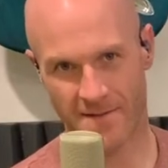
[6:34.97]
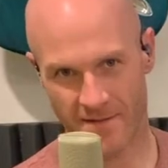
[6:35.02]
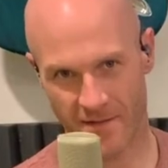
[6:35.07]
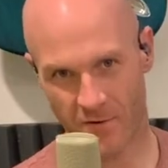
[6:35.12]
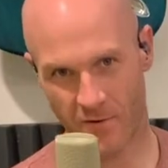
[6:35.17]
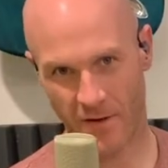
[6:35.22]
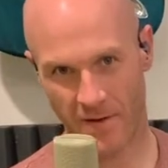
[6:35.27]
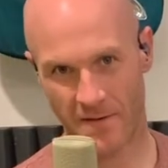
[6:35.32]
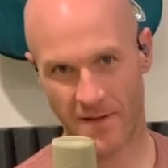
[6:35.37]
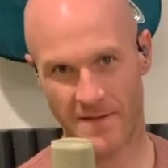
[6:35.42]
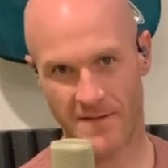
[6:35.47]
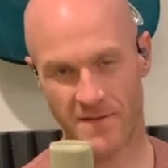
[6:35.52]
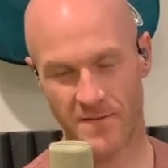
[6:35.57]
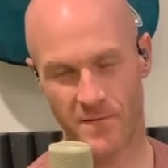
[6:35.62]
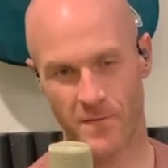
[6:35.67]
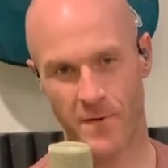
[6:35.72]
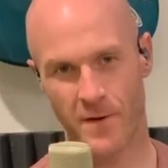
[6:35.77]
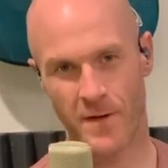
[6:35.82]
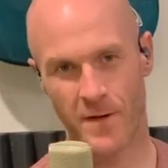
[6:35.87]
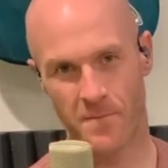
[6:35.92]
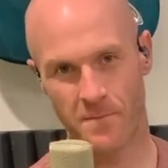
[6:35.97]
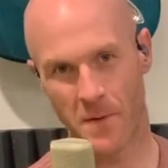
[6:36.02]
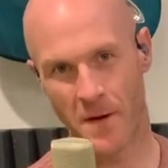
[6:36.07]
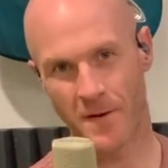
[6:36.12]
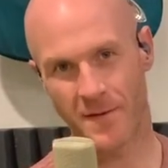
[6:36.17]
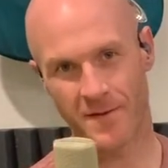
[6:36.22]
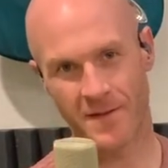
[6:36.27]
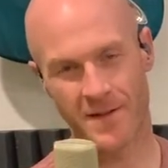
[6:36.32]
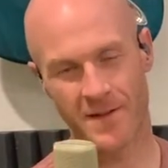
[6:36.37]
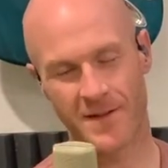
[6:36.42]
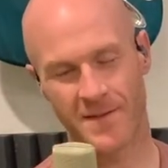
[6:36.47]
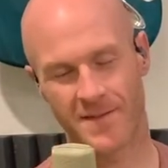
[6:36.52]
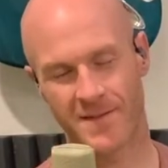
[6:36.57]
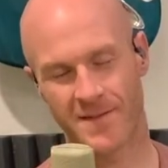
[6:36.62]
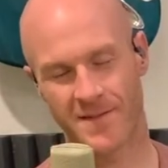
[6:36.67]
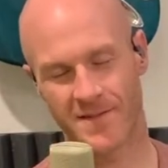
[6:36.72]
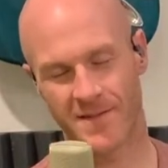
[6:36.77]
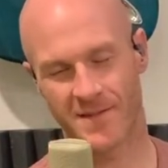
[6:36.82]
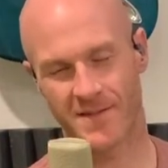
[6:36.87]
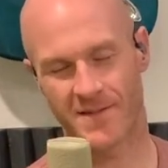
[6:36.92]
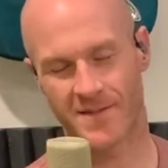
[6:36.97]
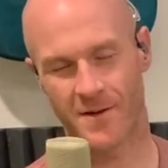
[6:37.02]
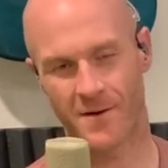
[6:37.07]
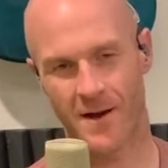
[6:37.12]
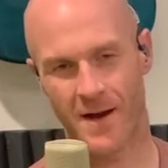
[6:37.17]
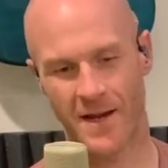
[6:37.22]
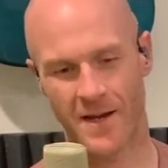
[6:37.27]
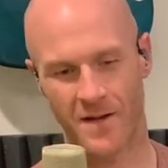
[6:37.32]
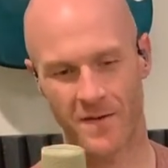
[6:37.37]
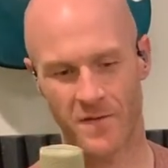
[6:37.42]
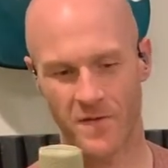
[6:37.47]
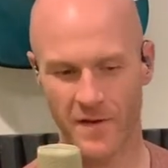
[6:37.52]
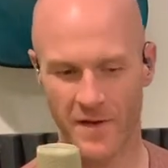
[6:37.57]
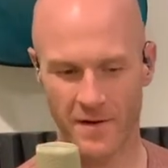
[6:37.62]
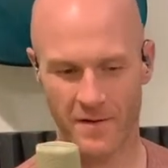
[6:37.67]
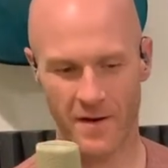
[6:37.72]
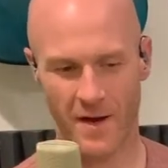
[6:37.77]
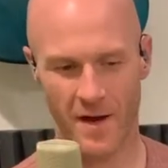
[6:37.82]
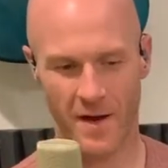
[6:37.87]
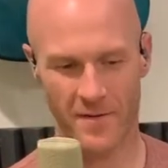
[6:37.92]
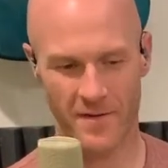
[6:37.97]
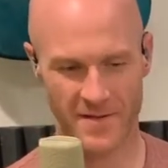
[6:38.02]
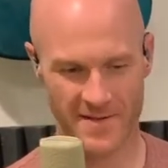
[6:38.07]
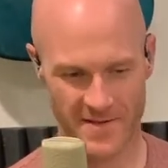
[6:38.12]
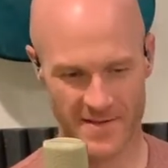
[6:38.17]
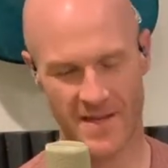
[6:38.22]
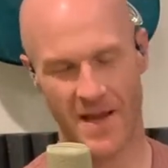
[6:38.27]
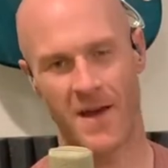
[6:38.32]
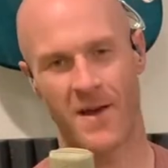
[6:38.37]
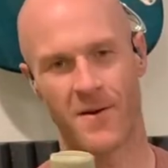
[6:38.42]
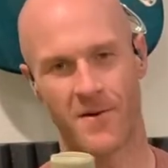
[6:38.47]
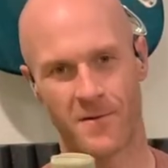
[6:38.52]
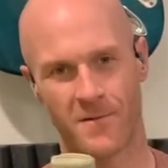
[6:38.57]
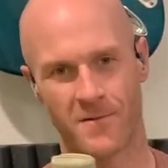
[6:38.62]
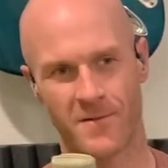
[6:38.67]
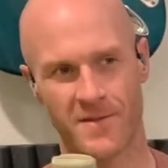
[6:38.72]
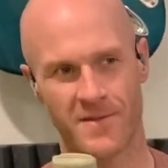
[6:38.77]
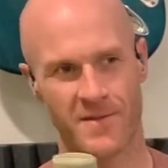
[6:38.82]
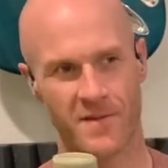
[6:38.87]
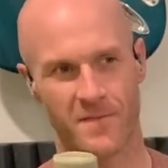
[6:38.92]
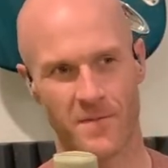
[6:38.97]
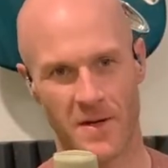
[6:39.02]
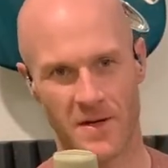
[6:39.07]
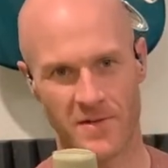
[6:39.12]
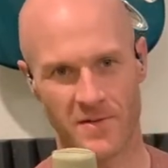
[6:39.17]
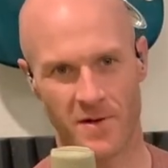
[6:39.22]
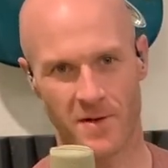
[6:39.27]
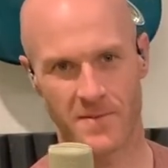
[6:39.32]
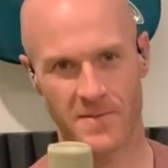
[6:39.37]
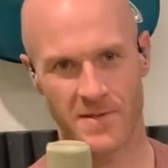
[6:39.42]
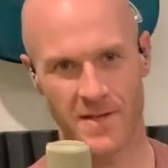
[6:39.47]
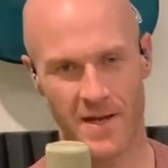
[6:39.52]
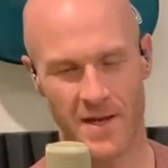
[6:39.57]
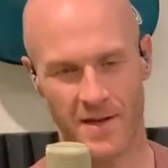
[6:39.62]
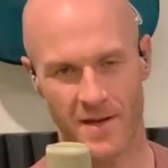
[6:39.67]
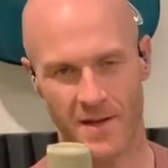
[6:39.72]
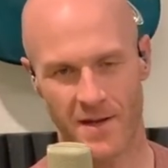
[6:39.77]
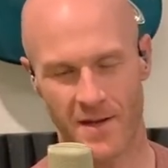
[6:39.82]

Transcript: there's a quick lesson for you. Mostly this is just so I can figure out the sounds of my drum set